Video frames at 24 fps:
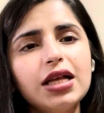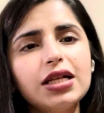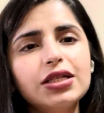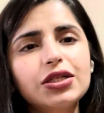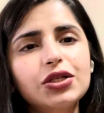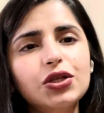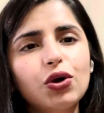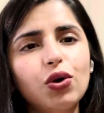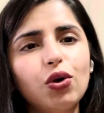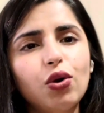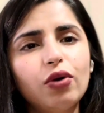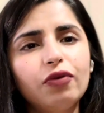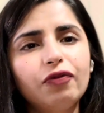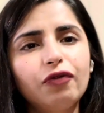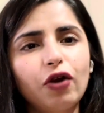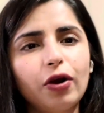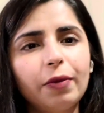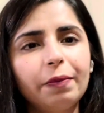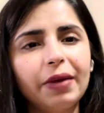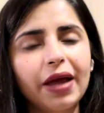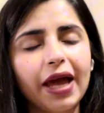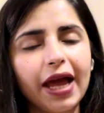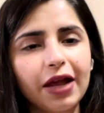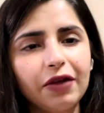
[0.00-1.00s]
So
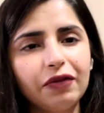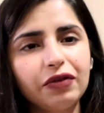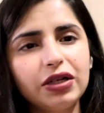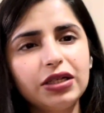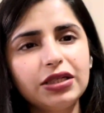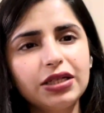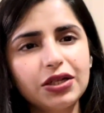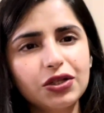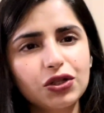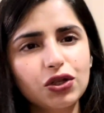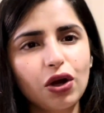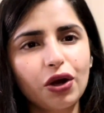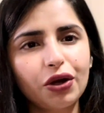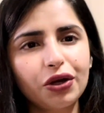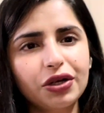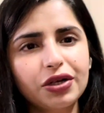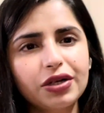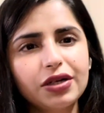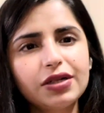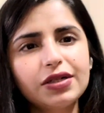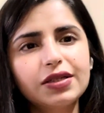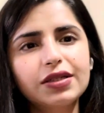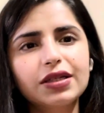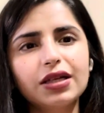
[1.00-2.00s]
for behavioral
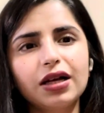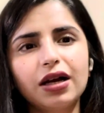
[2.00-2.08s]
disorders,